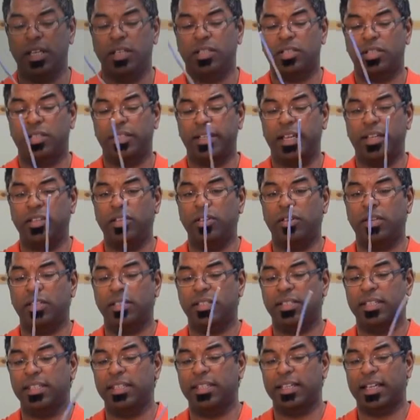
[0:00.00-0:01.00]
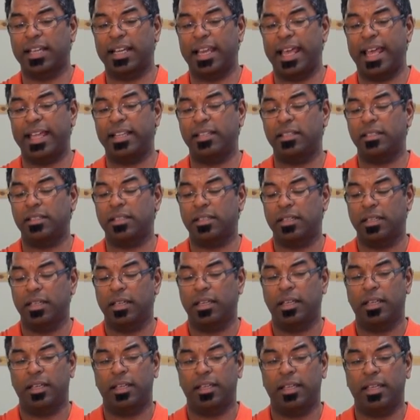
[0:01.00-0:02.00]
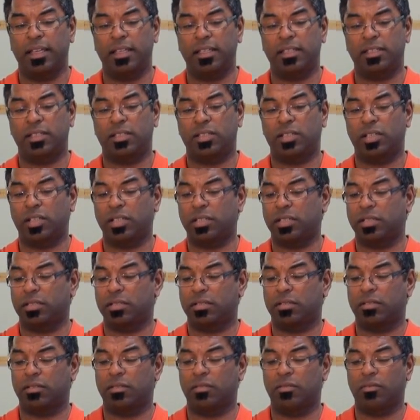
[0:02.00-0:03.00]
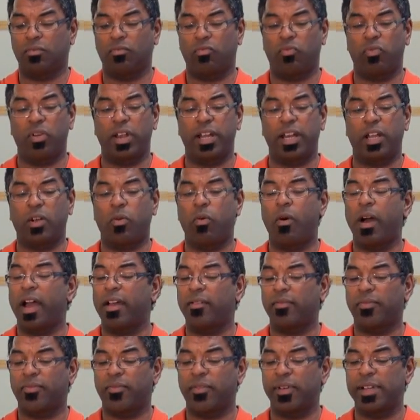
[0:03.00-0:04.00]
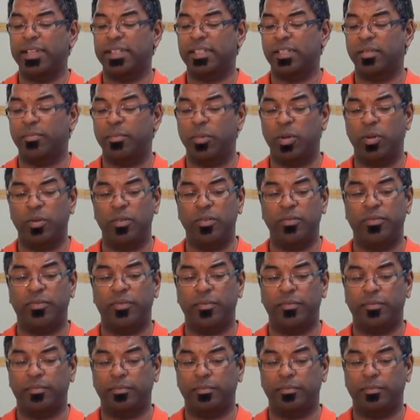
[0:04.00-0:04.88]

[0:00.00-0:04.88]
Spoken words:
So now you can see the gland is just really quite free to move.